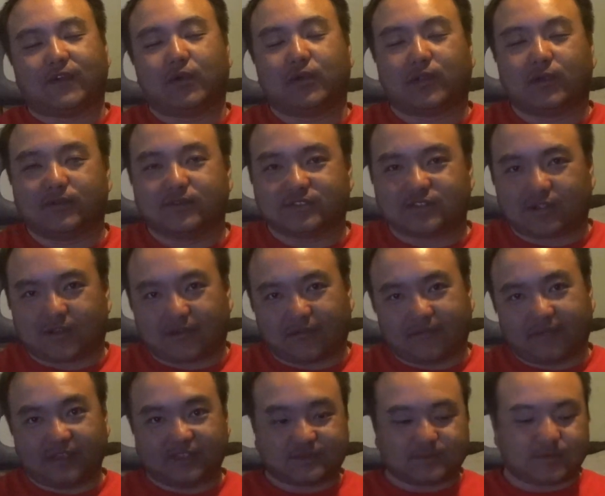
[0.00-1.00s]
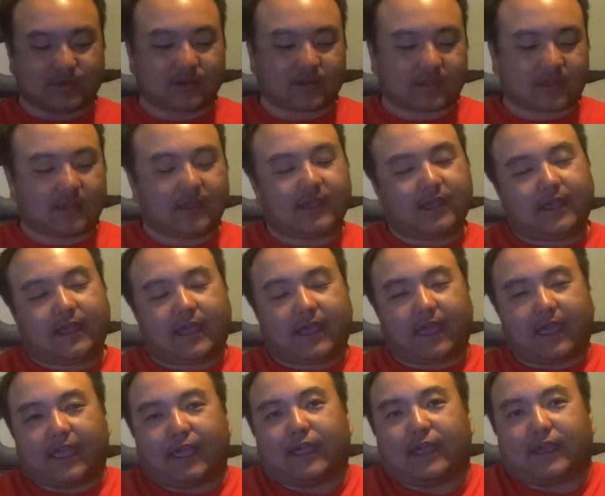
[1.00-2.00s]
photos on our Facebook
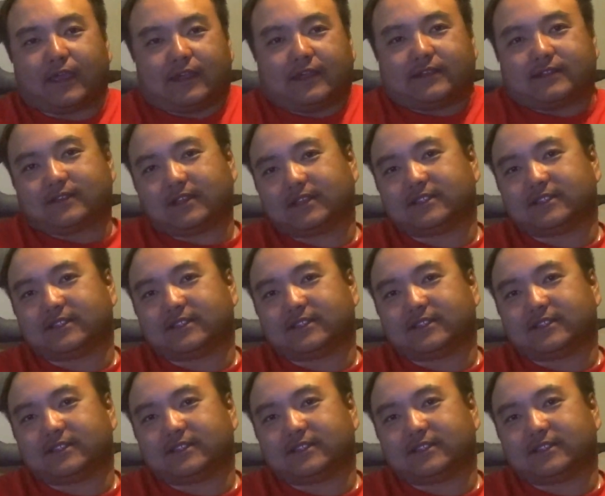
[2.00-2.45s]
and